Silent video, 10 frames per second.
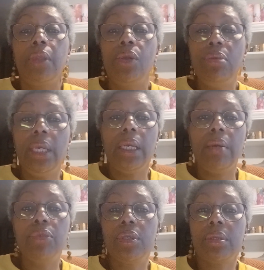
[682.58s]
you think
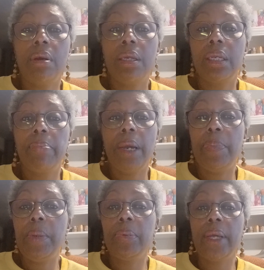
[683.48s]
I'm just talking
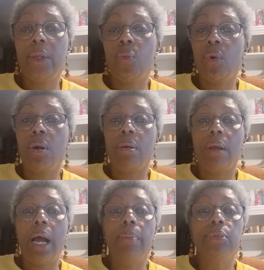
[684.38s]
about people out in the world.
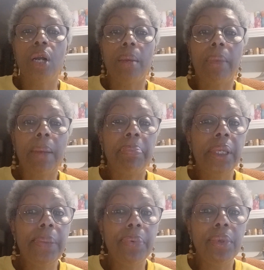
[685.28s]
I'm talking about
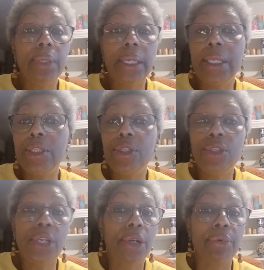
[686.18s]
people in
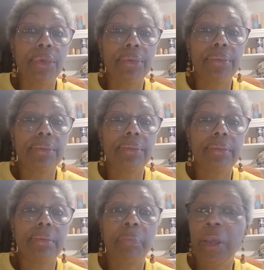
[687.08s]
general,
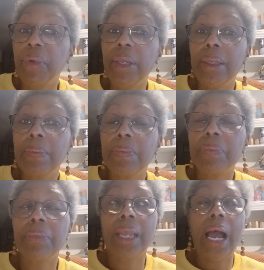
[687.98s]
period.
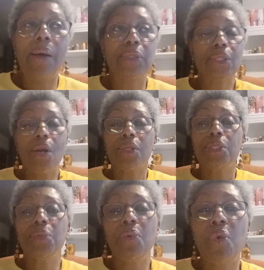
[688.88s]
I was
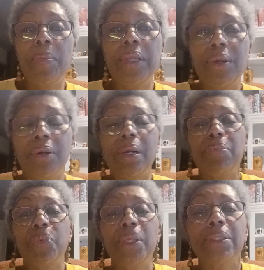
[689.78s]
talking to a woman here a
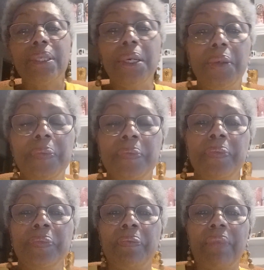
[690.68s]
couple weeks ago,
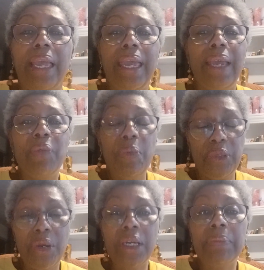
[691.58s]
and we were
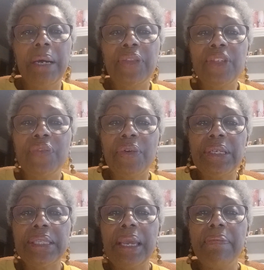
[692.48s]
talking about this
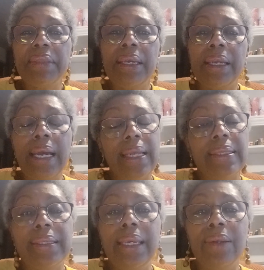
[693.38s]
very same thing. I
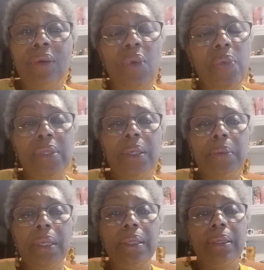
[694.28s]
hadn't seen her. We was
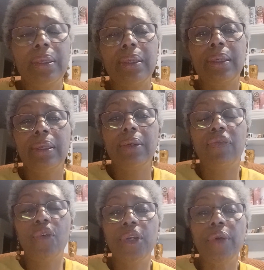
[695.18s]
in, in the uh,
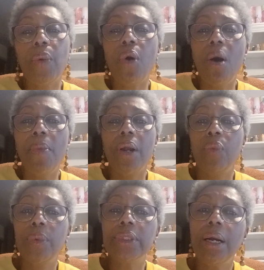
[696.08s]
foyer at Walmart.
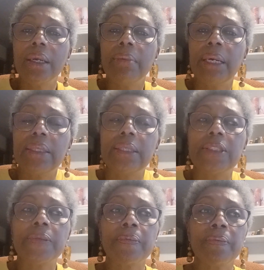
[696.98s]
We were talking about
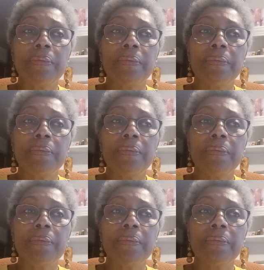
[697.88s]
this.